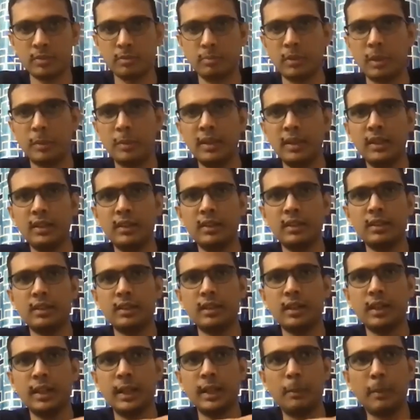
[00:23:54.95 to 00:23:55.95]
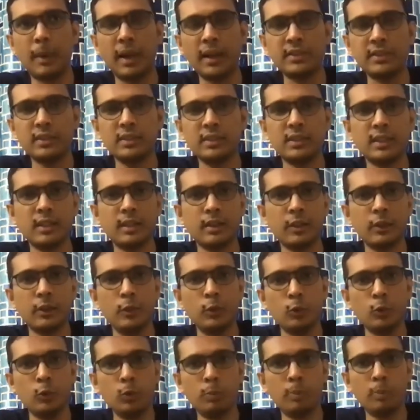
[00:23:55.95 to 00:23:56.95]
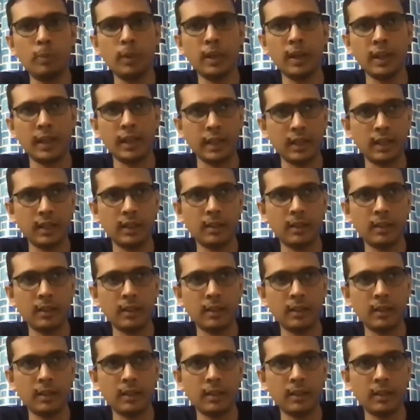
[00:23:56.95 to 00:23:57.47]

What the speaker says: Maybe imagine that you pay